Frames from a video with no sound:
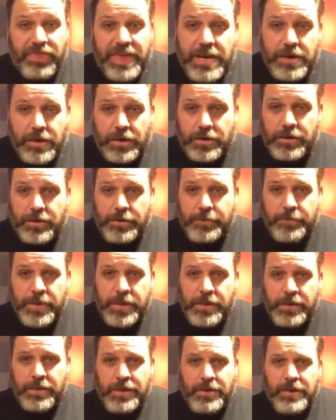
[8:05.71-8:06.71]
thinker,
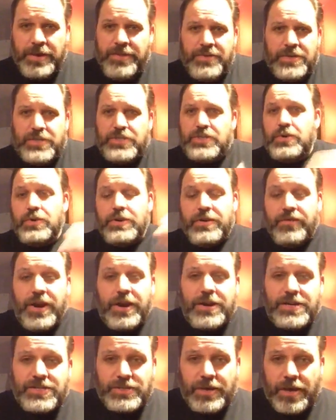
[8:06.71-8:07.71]
even a student of
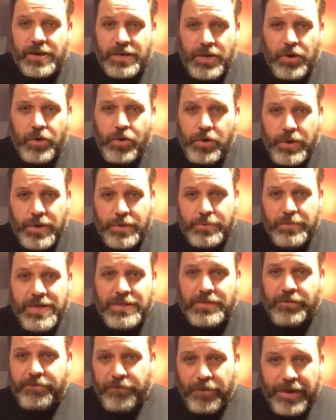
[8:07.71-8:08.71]
Aristotle, you're going to
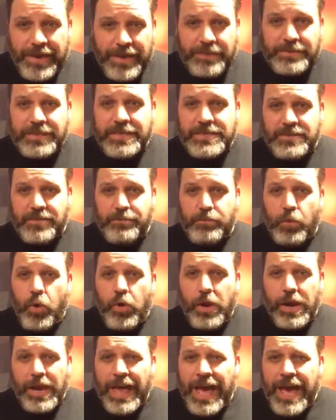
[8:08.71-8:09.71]
admit the frailties of
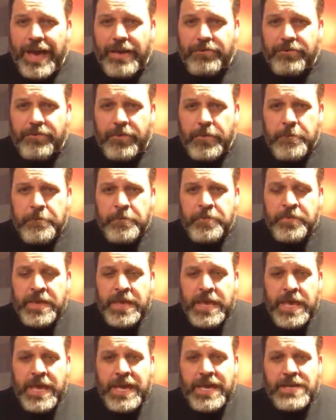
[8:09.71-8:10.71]
mortal life.
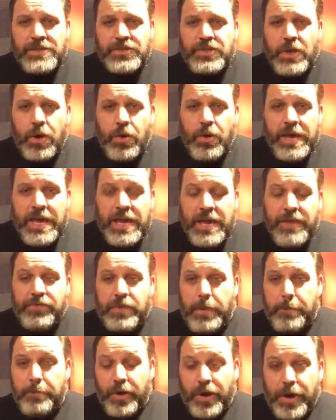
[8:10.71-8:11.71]
And so,
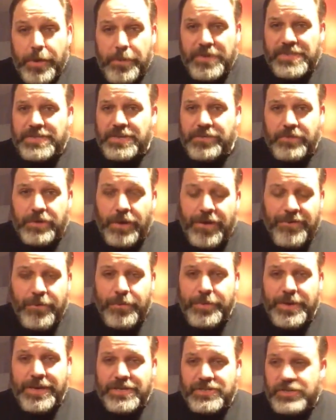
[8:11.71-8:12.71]
if the purpose of
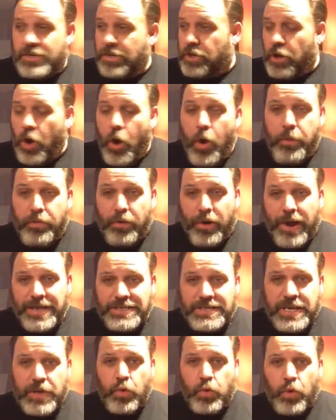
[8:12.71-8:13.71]
government is to go
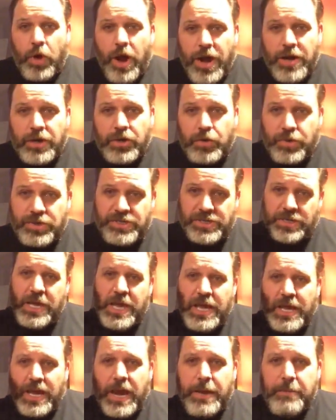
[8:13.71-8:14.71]
prosecute wrongdoers and
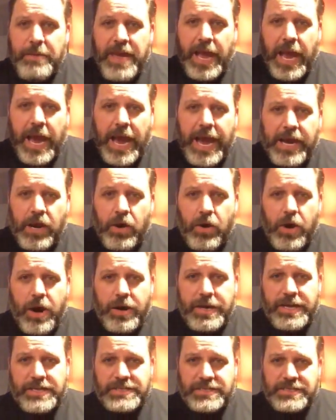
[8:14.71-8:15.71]
kind of make
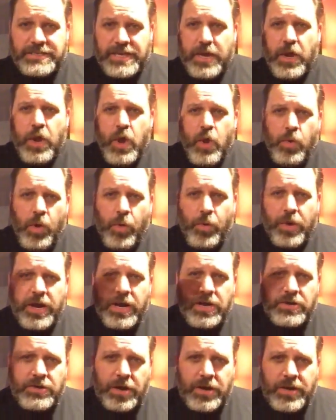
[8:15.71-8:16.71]
hierarchies and say, well, we're
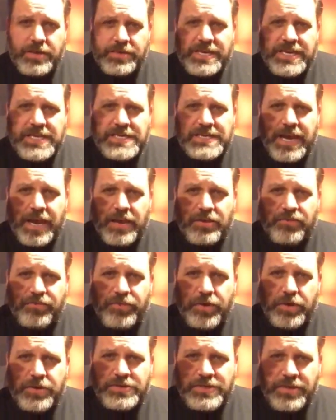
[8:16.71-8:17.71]
going to target these guys
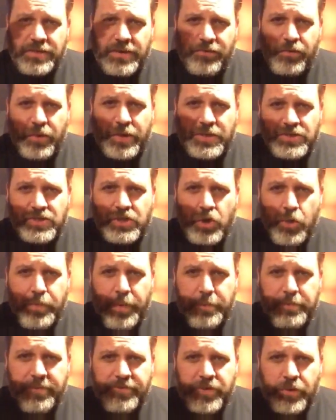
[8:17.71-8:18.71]
first, and then if we can
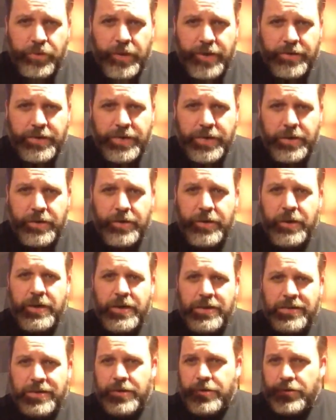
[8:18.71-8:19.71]
scoop up a few down here
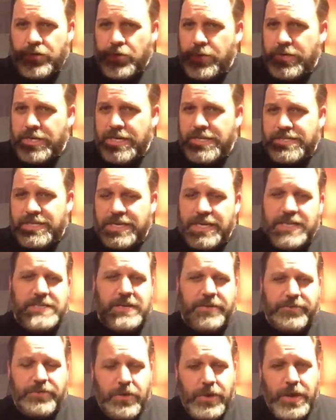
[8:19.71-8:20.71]
that are doing these things,
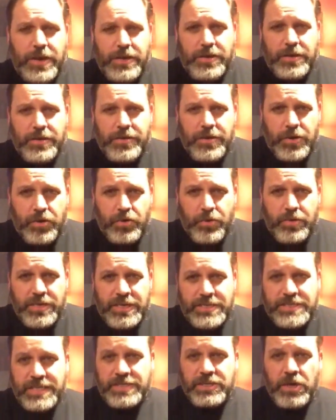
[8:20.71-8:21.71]
and a few down here that are doing
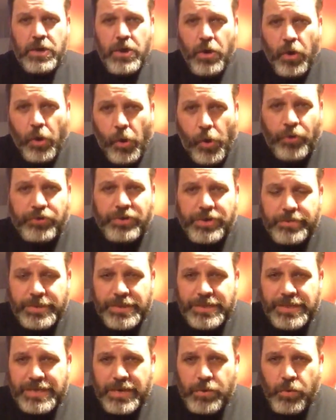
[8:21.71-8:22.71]
these things,
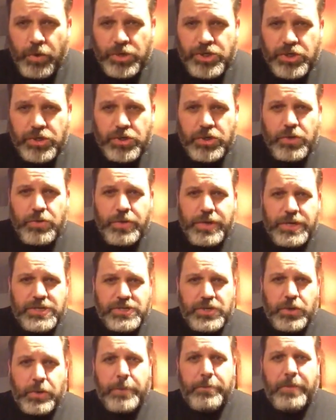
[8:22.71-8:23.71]
ultimately what you're doing
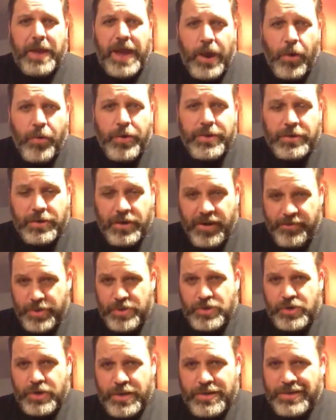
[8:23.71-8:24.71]
is you're empowering the
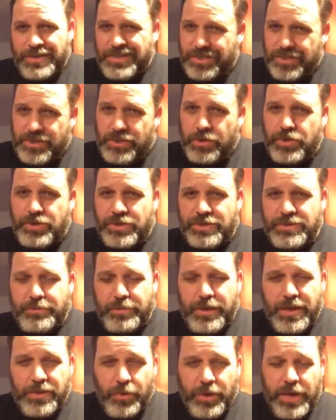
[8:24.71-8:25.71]
government, this is
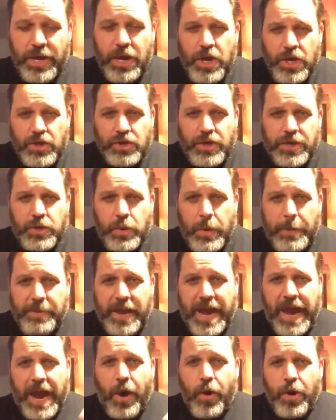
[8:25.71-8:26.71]
socialism, by the way, trying to
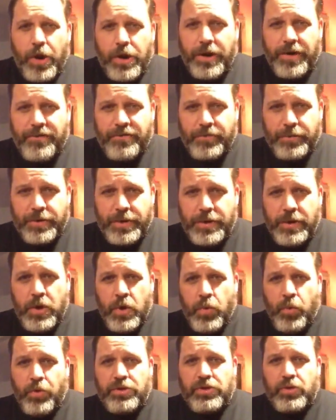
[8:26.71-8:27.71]
empower government
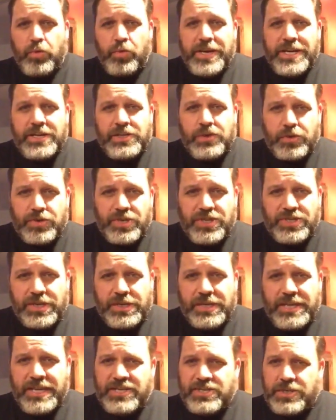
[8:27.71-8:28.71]
with the resources
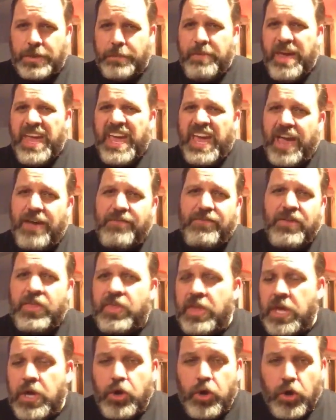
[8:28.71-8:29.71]
it needs to make
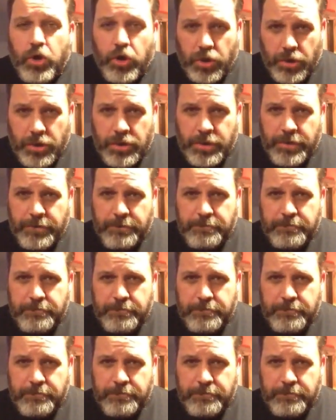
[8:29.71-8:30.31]
everything good.